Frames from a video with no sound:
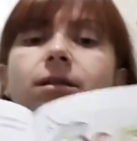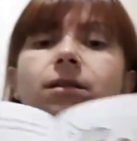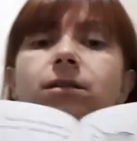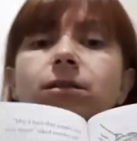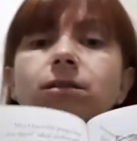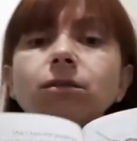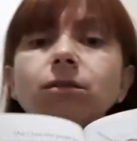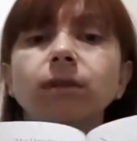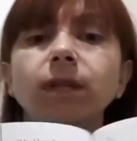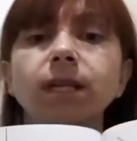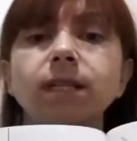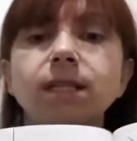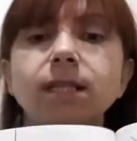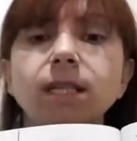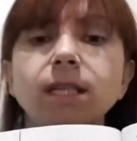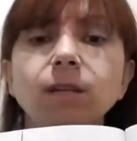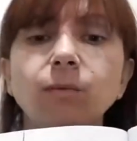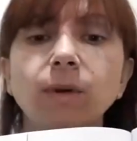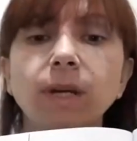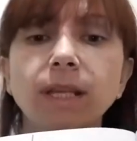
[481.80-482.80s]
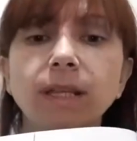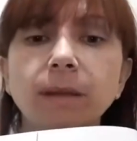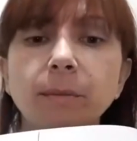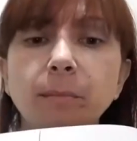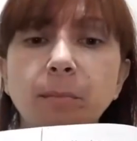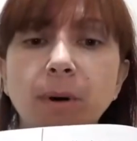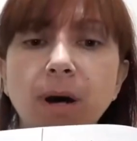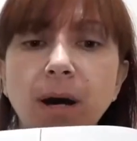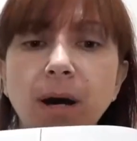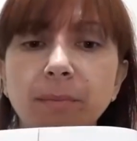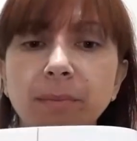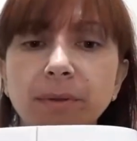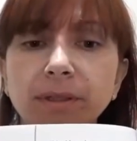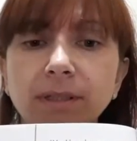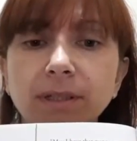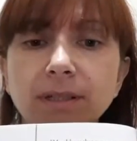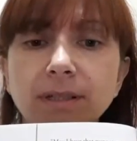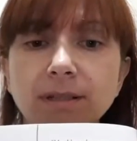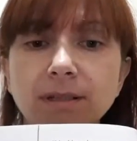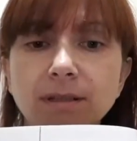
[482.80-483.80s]
So let's see where the puppet
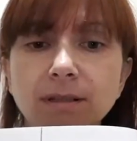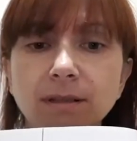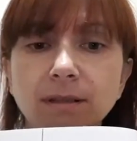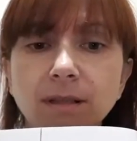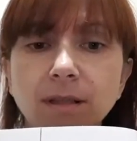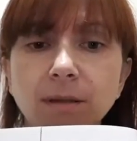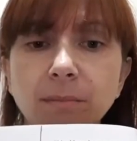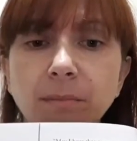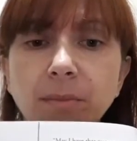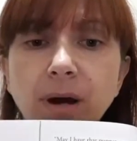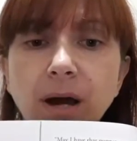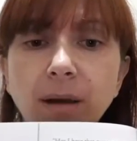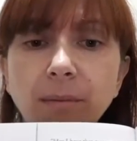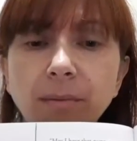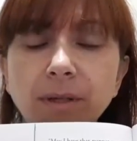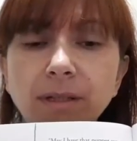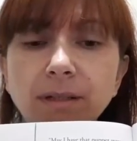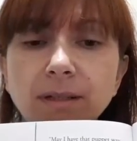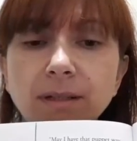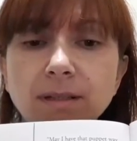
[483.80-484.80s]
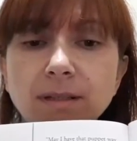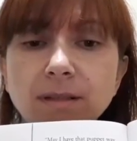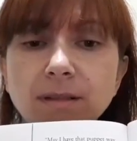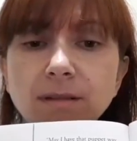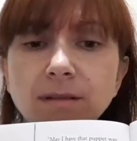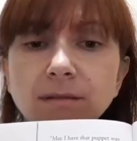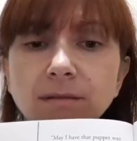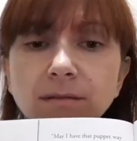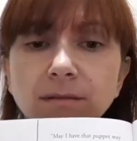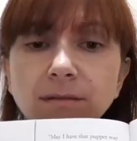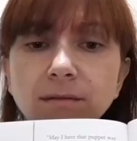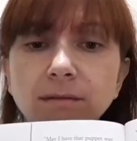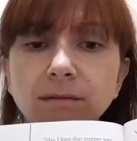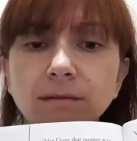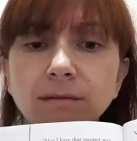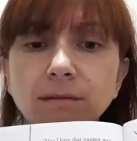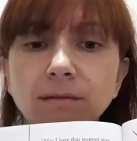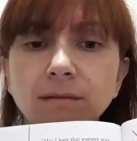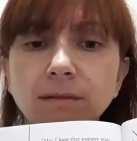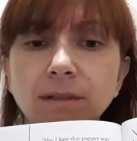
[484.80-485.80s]
is. The puppet is
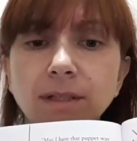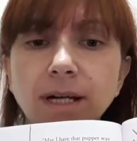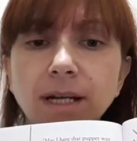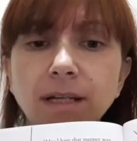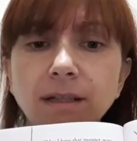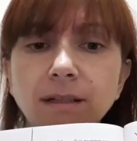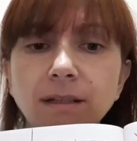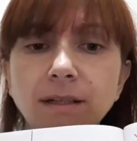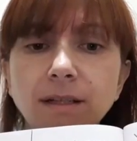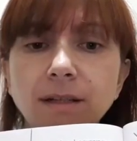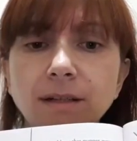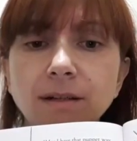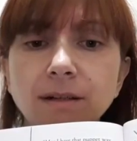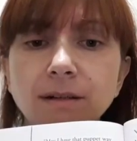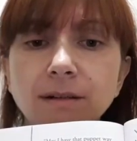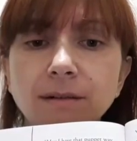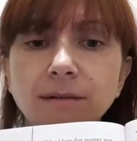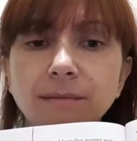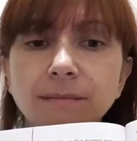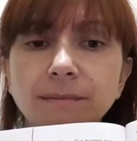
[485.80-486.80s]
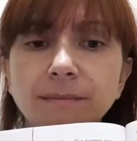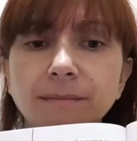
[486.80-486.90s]
right here,